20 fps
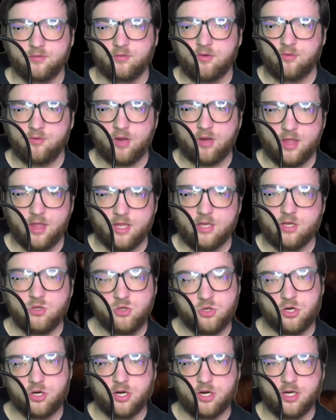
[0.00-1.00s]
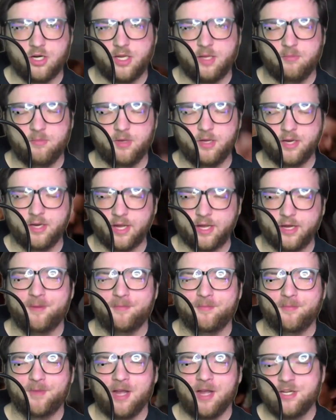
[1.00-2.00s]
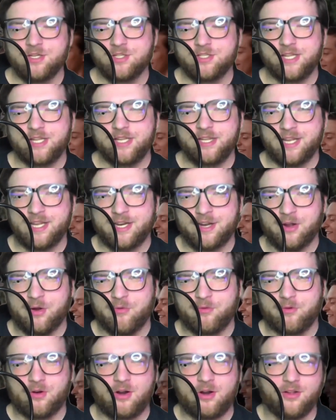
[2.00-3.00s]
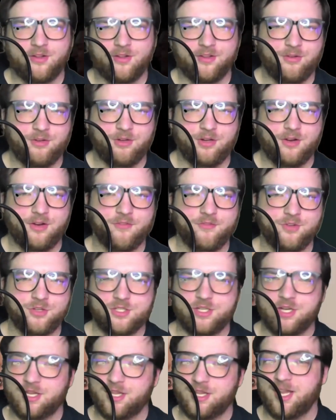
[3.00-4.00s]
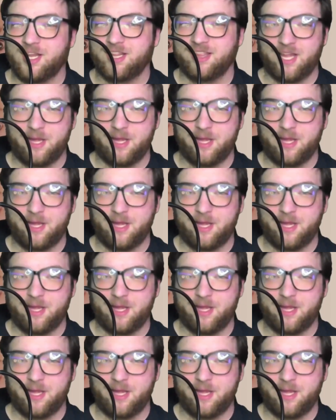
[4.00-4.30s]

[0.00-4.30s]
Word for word: and then turn on him again. I just think that overall you could have just done it a lot